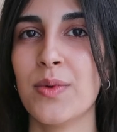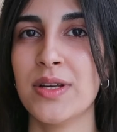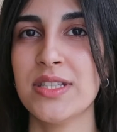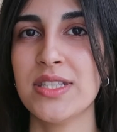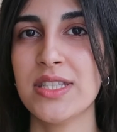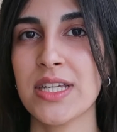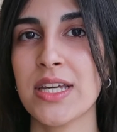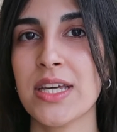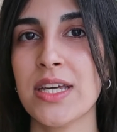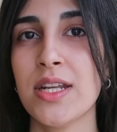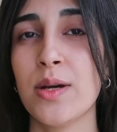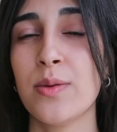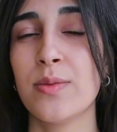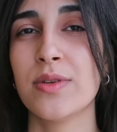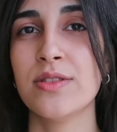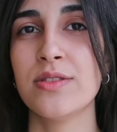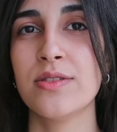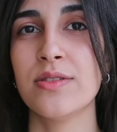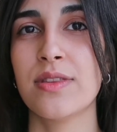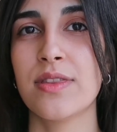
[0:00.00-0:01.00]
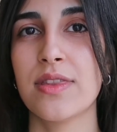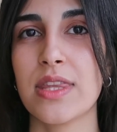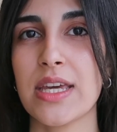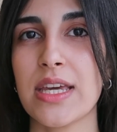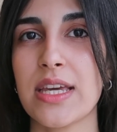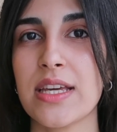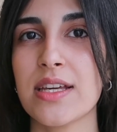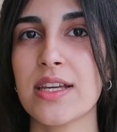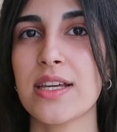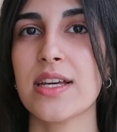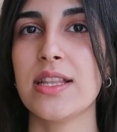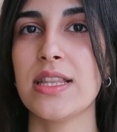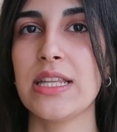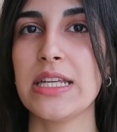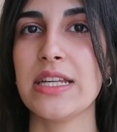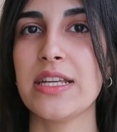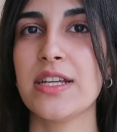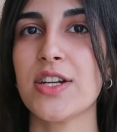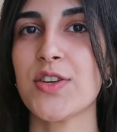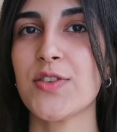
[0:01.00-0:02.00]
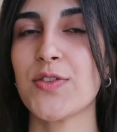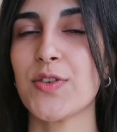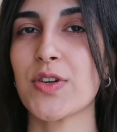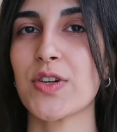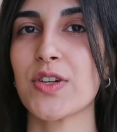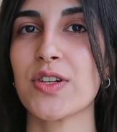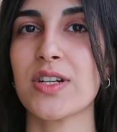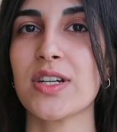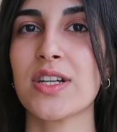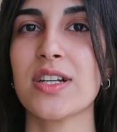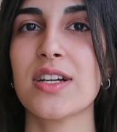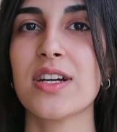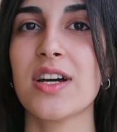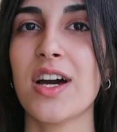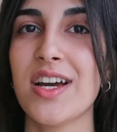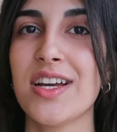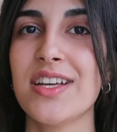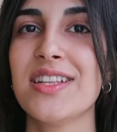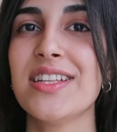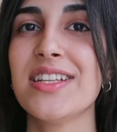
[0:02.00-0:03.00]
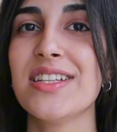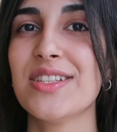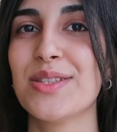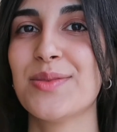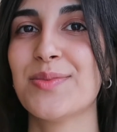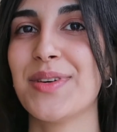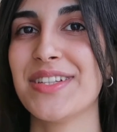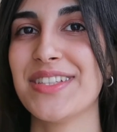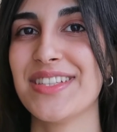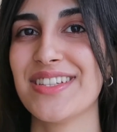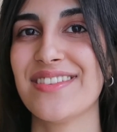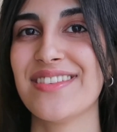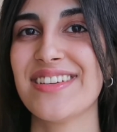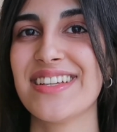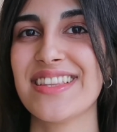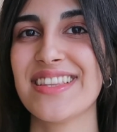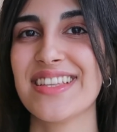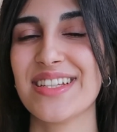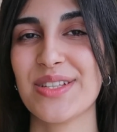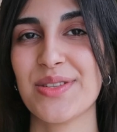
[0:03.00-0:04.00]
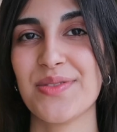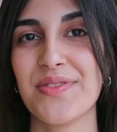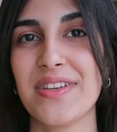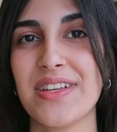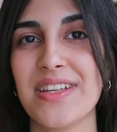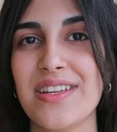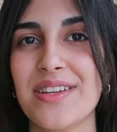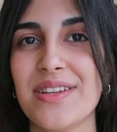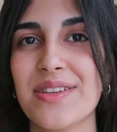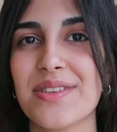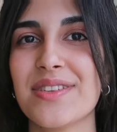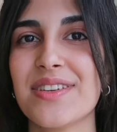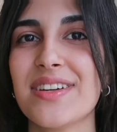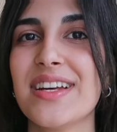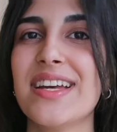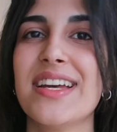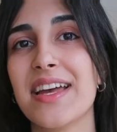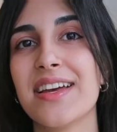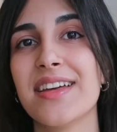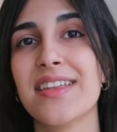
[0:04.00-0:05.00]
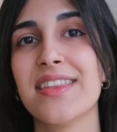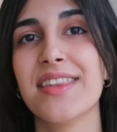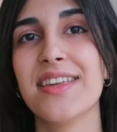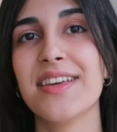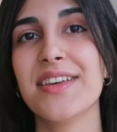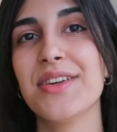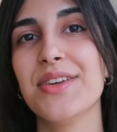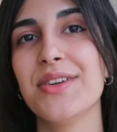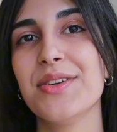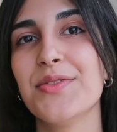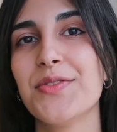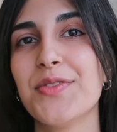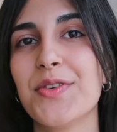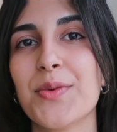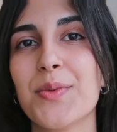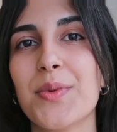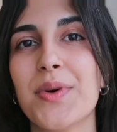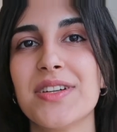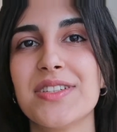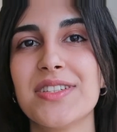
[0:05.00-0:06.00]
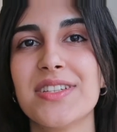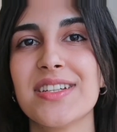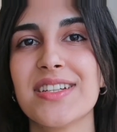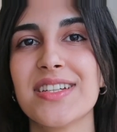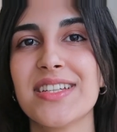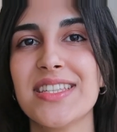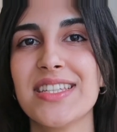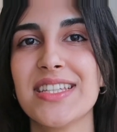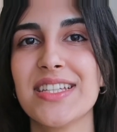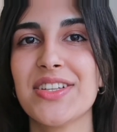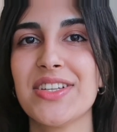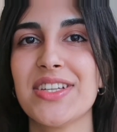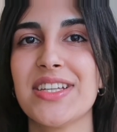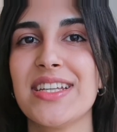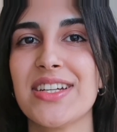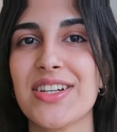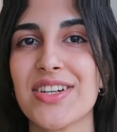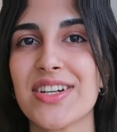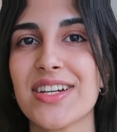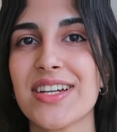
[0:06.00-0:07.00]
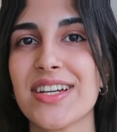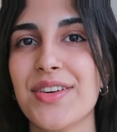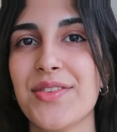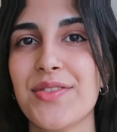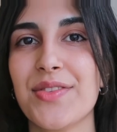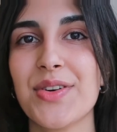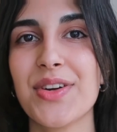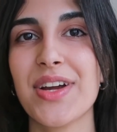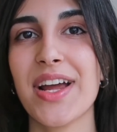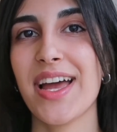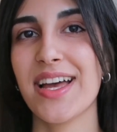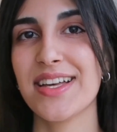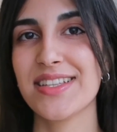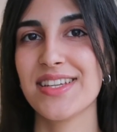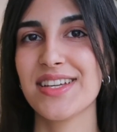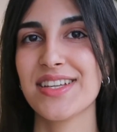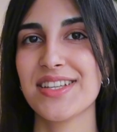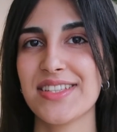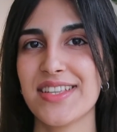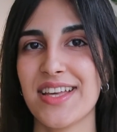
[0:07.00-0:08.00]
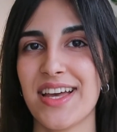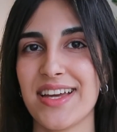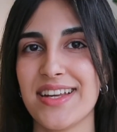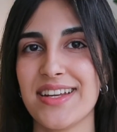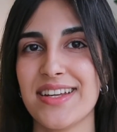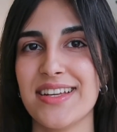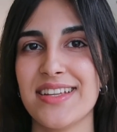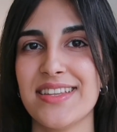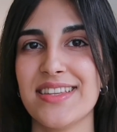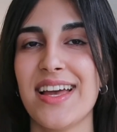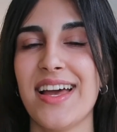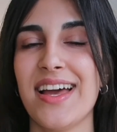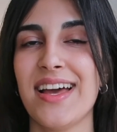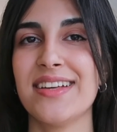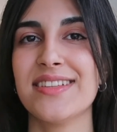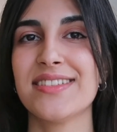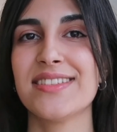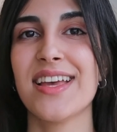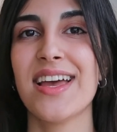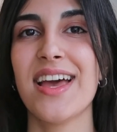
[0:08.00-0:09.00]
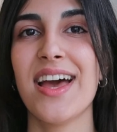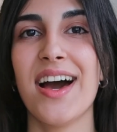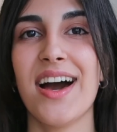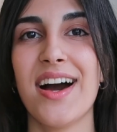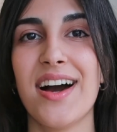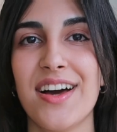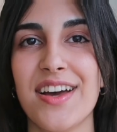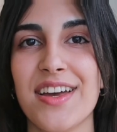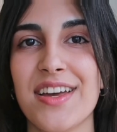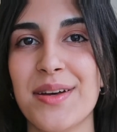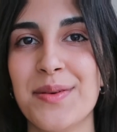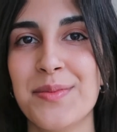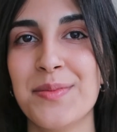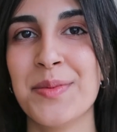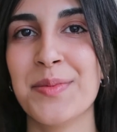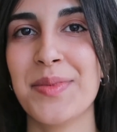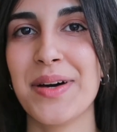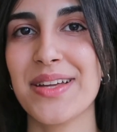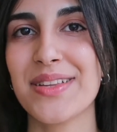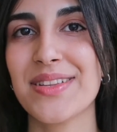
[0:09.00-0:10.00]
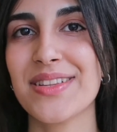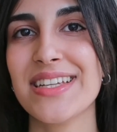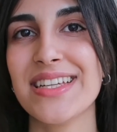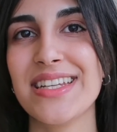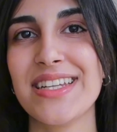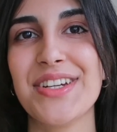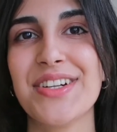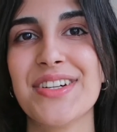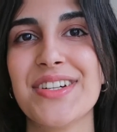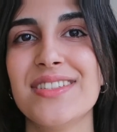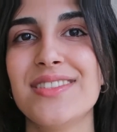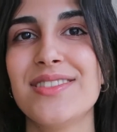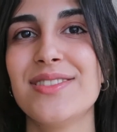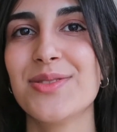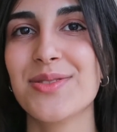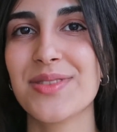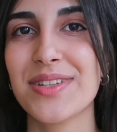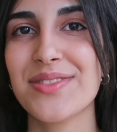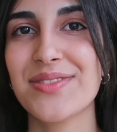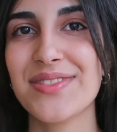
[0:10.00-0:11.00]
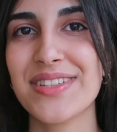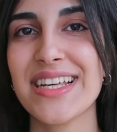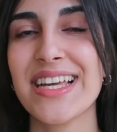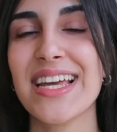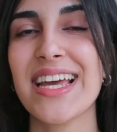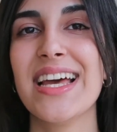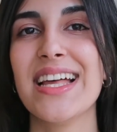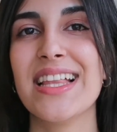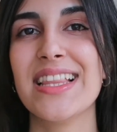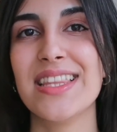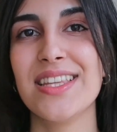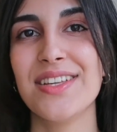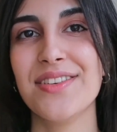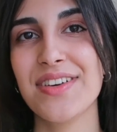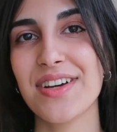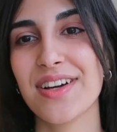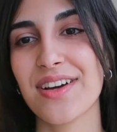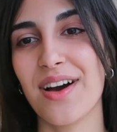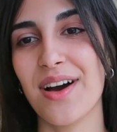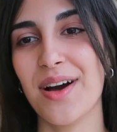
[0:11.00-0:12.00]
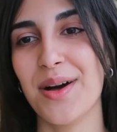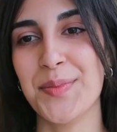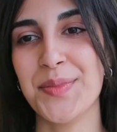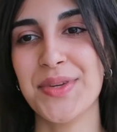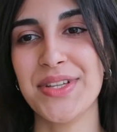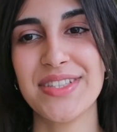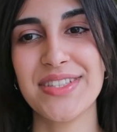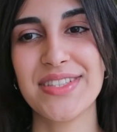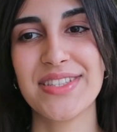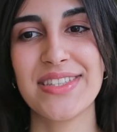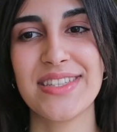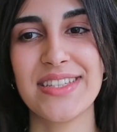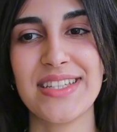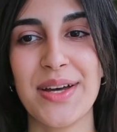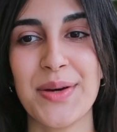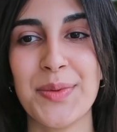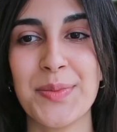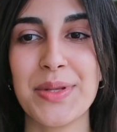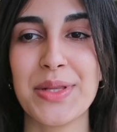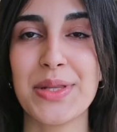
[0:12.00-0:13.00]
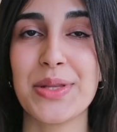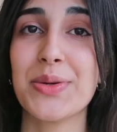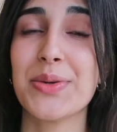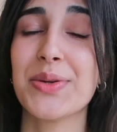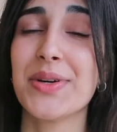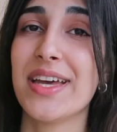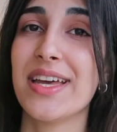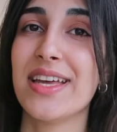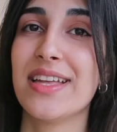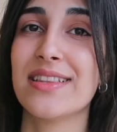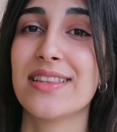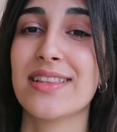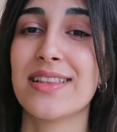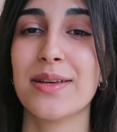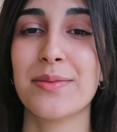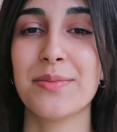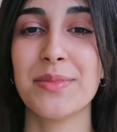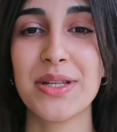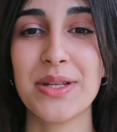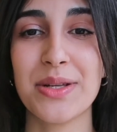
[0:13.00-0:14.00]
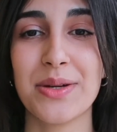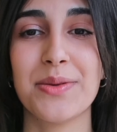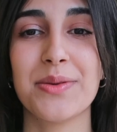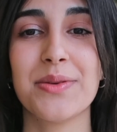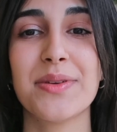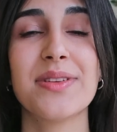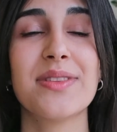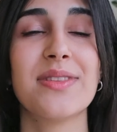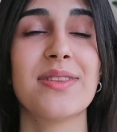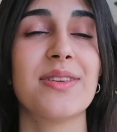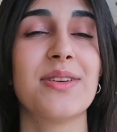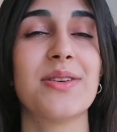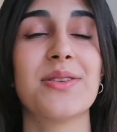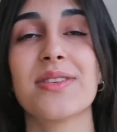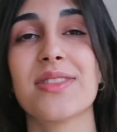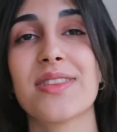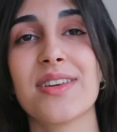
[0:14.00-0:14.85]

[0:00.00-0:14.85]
Once again, I want to thank Linjer for kindly sponsoring this video. Thank you for watching until here. If you're as excited as I am about Linjer jewelry, leave a comment down below and let me know your